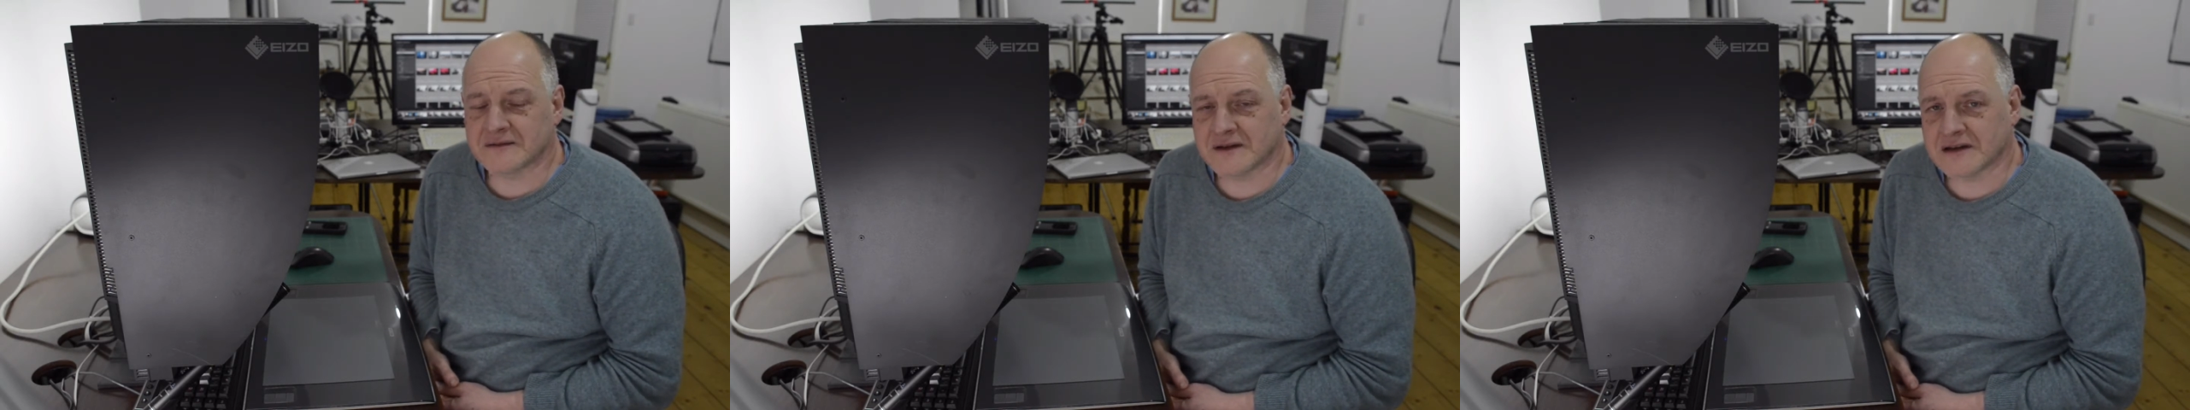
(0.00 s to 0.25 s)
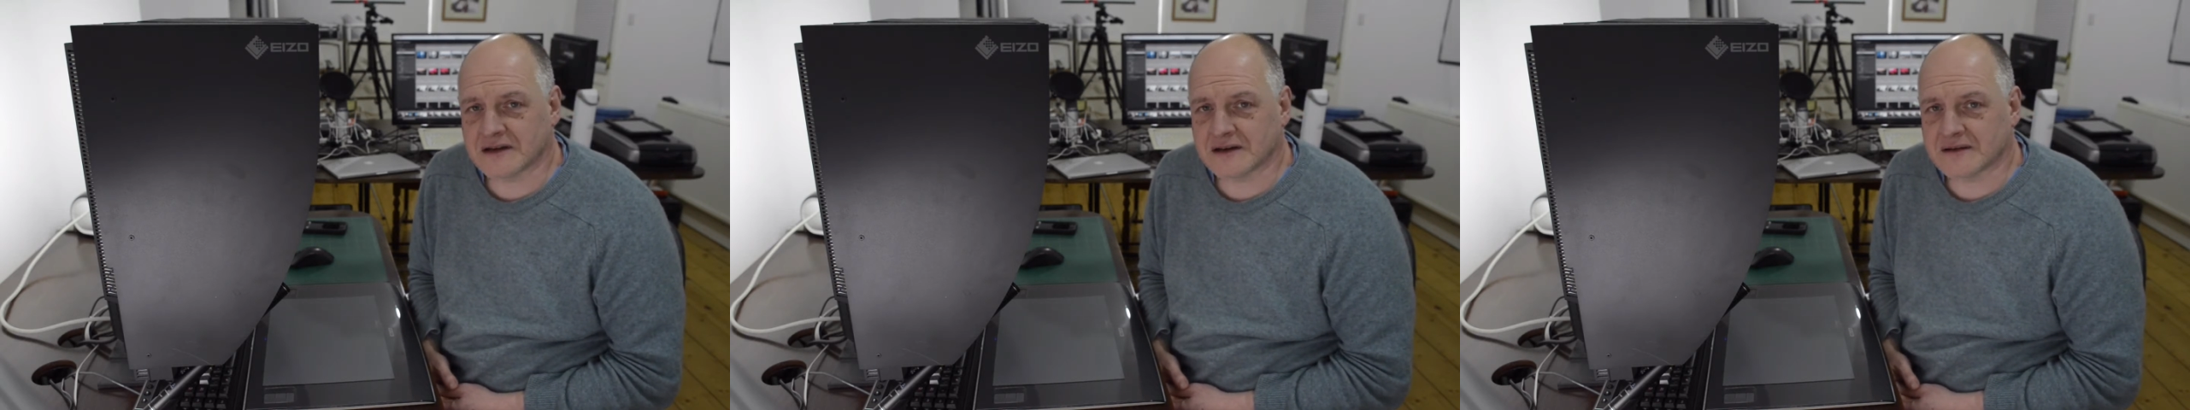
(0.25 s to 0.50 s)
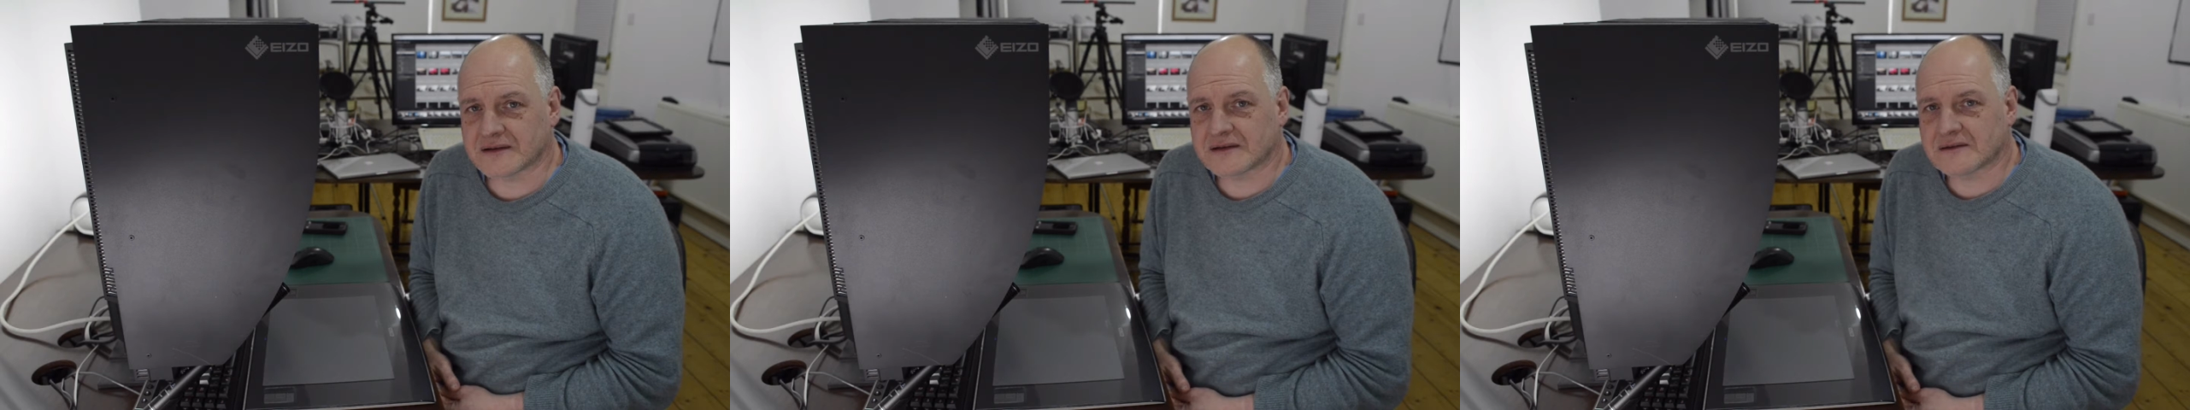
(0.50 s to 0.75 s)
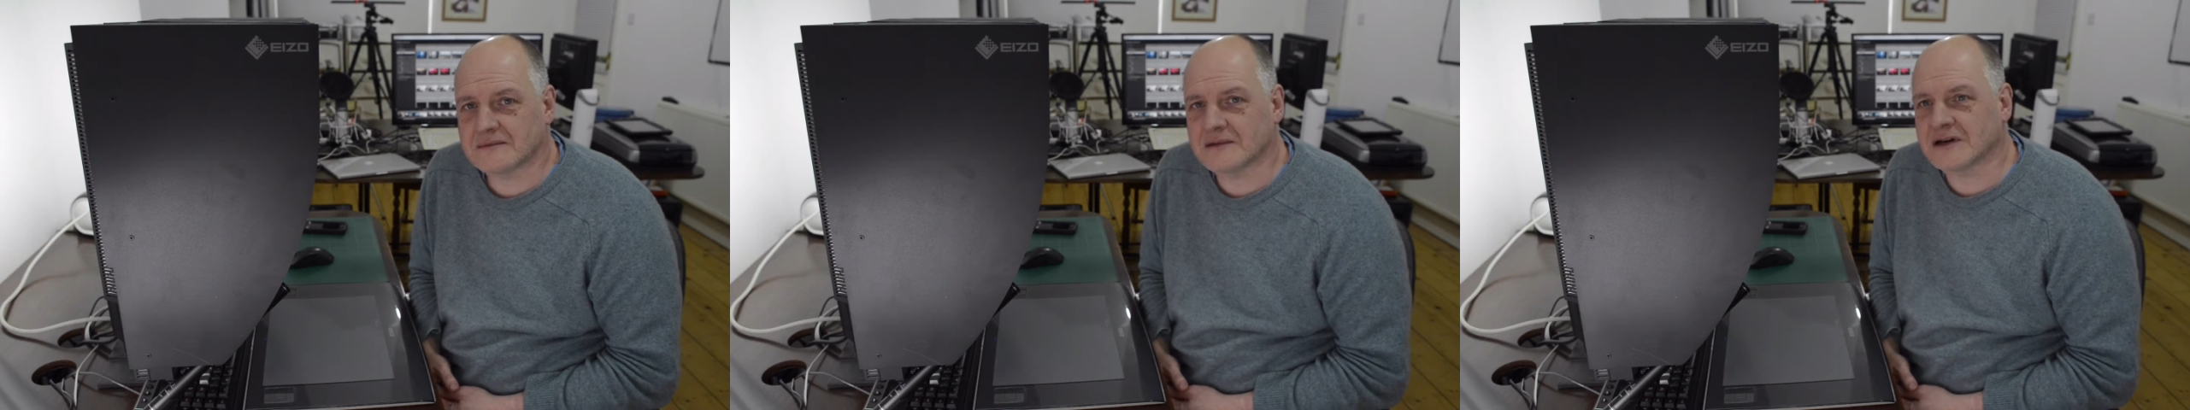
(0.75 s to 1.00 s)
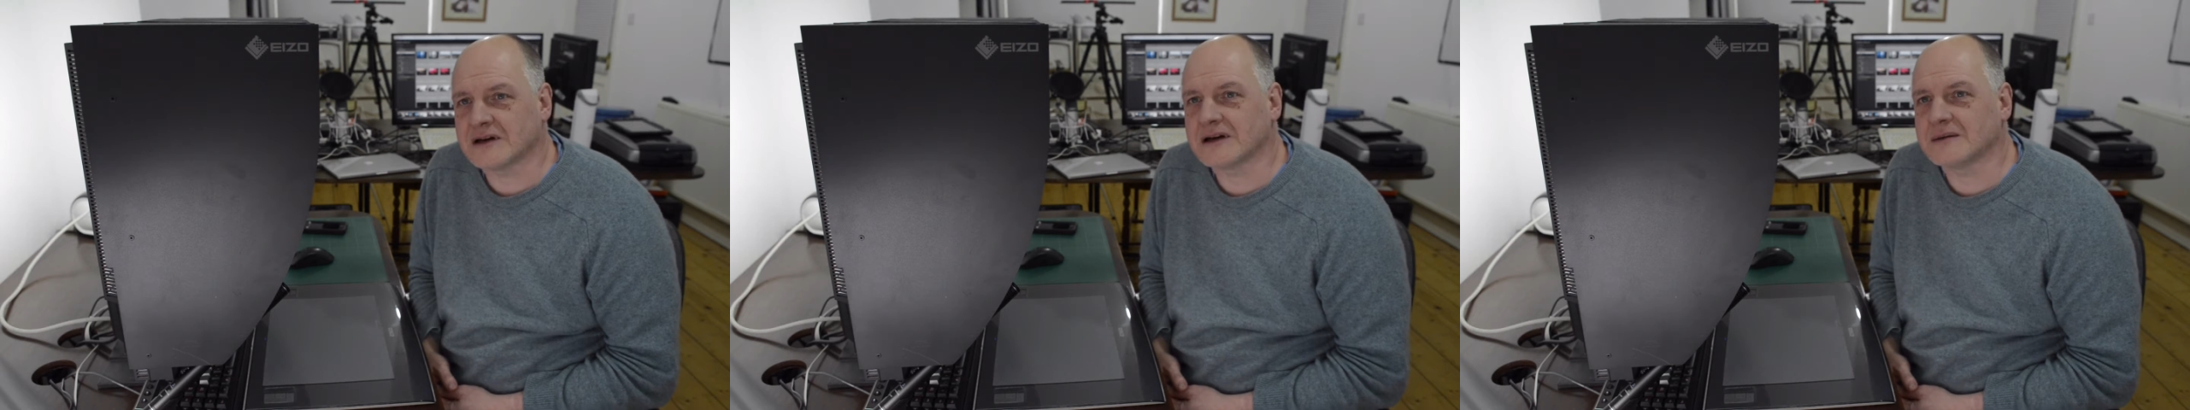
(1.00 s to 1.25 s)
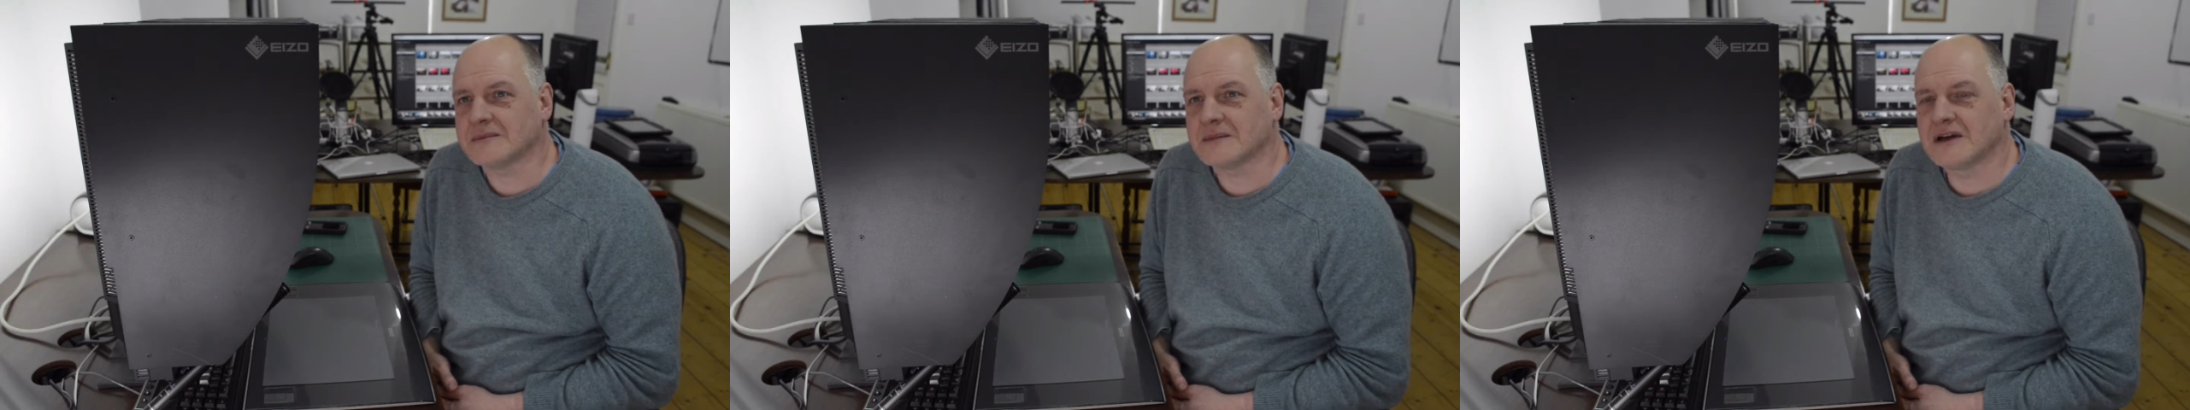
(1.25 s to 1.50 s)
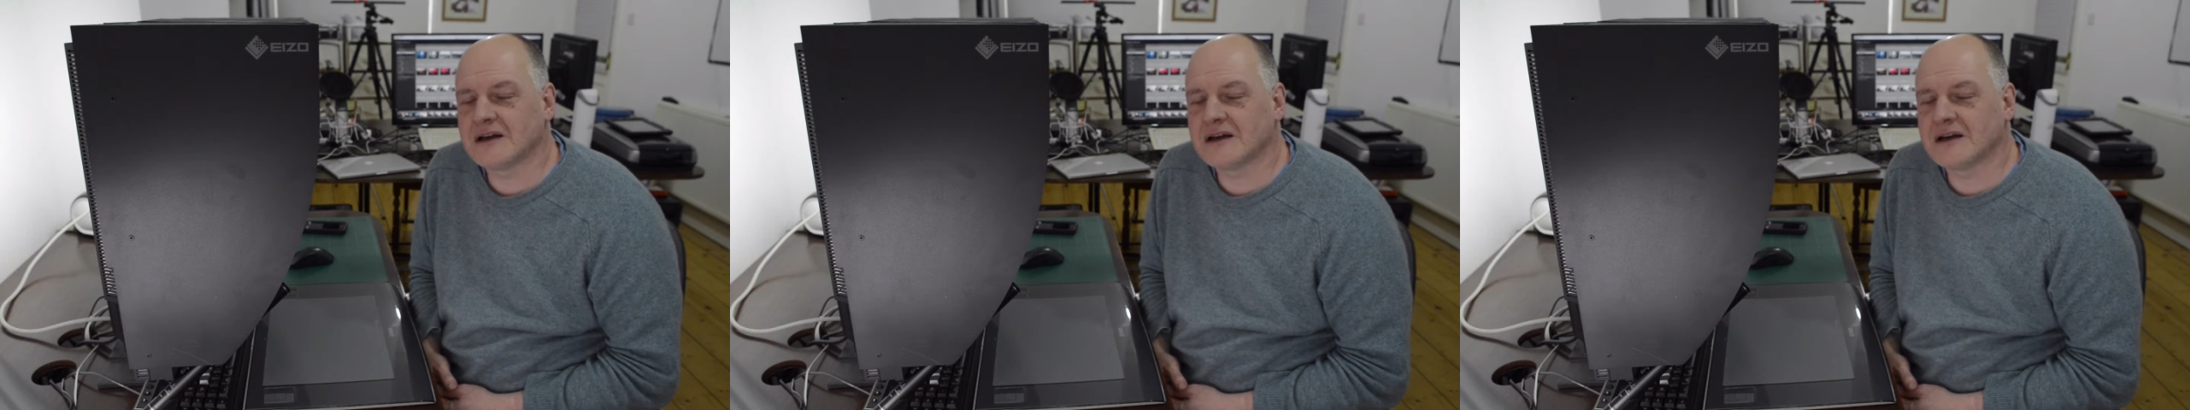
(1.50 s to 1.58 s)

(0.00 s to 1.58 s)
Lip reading: videos where I'm